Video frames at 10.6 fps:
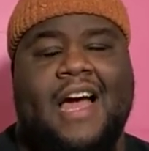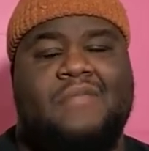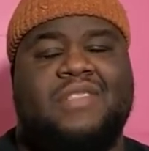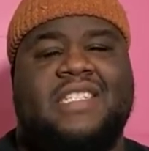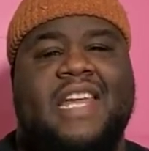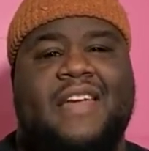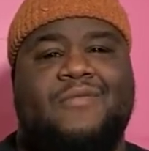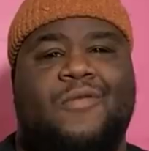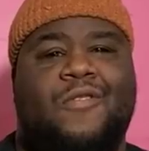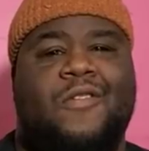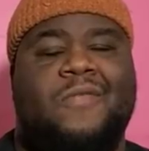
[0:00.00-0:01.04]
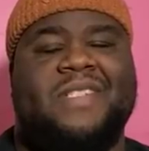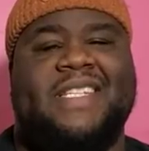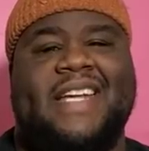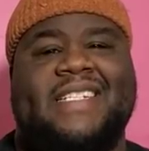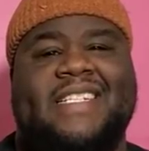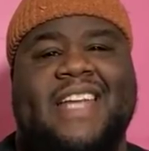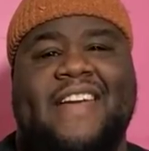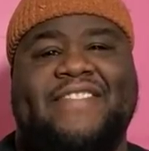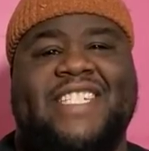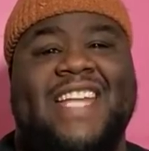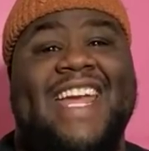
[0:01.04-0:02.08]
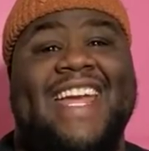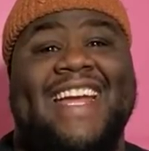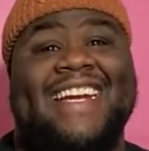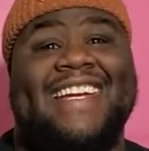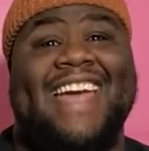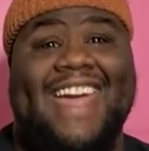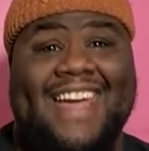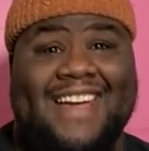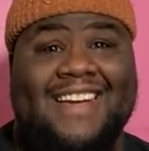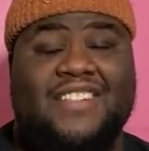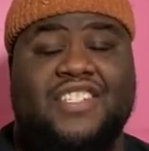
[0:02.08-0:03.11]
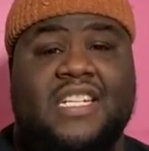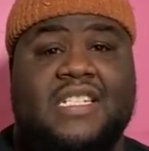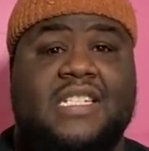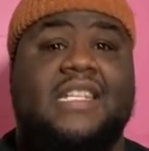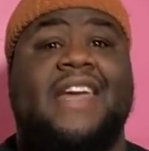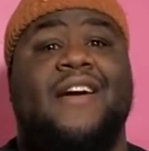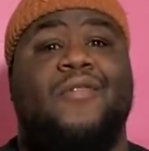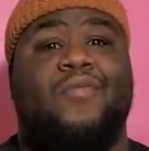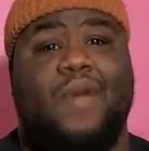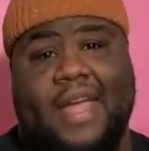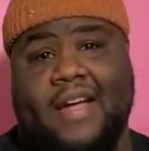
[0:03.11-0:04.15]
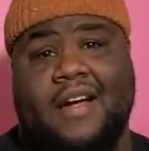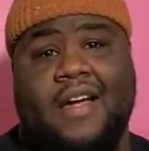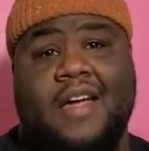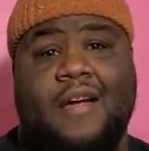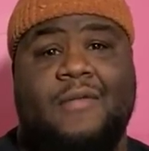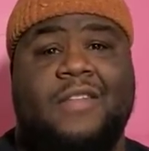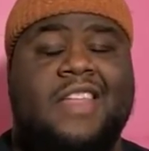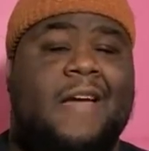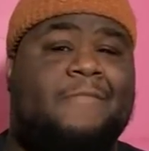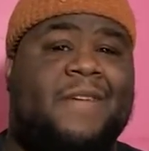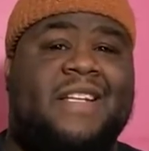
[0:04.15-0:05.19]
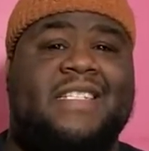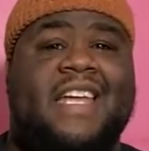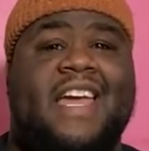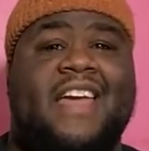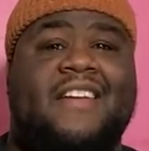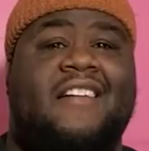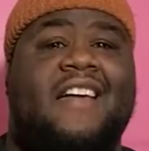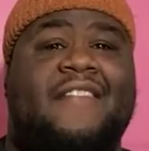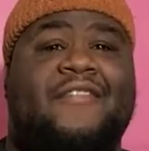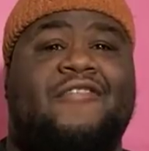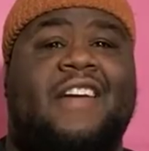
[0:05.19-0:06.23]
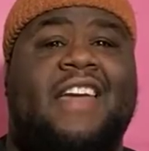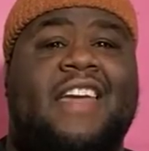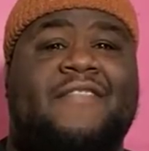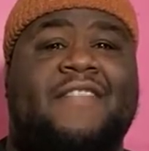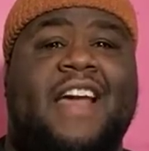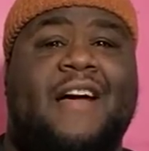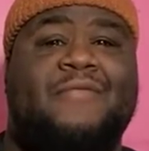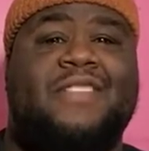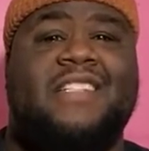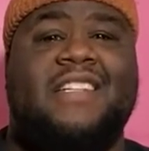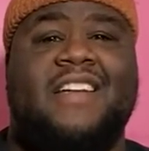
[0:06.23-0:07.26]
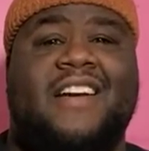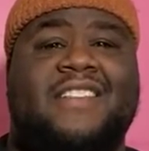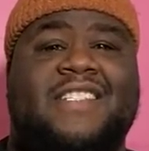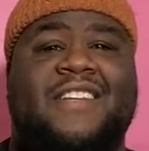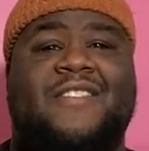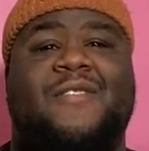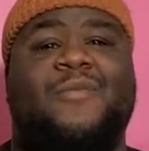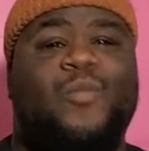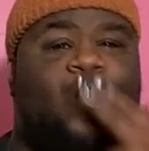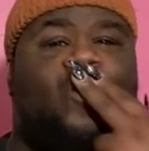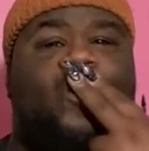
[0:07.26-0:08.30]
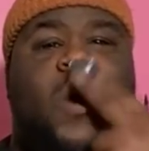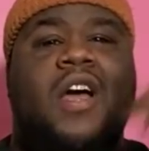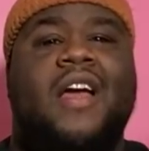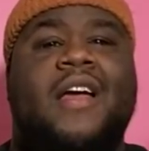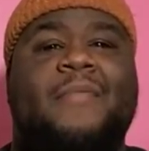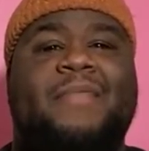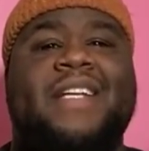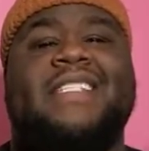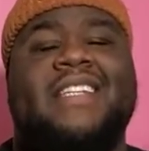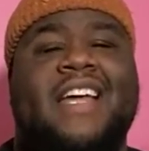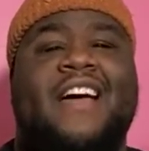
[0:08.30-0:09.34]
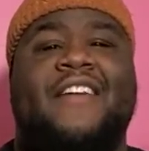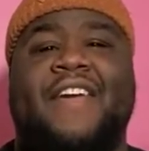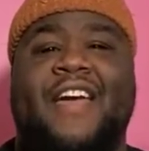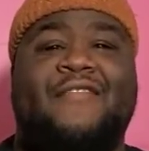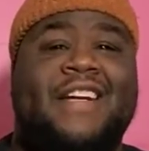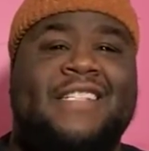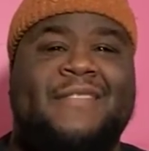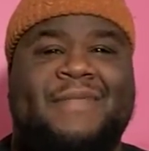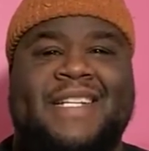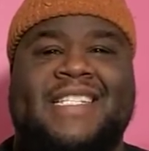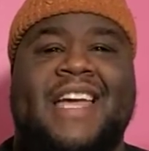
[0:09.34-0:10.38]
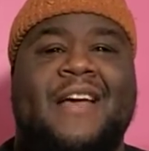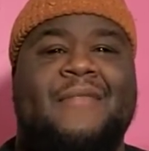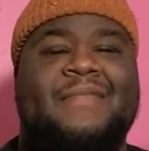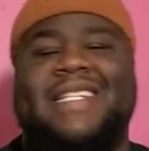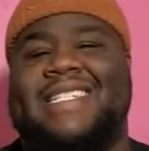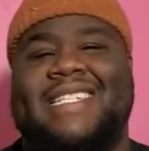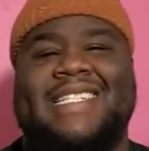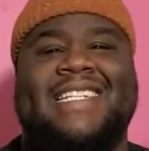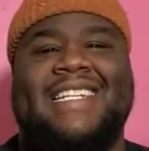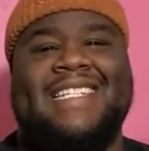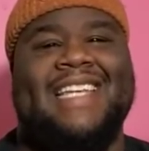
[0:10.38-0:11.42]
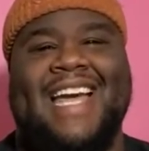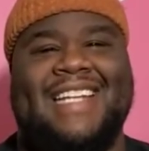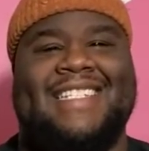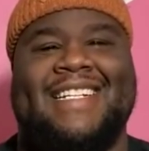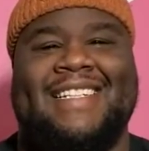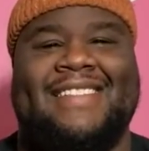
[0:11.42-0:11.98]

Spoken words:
Stay warm, stay safe, stay engaged, and stay aware. With that being said, y'all have a great evening. I will see y'all soon. Peace and love, and rest in peace, Miss Cicely Tyson.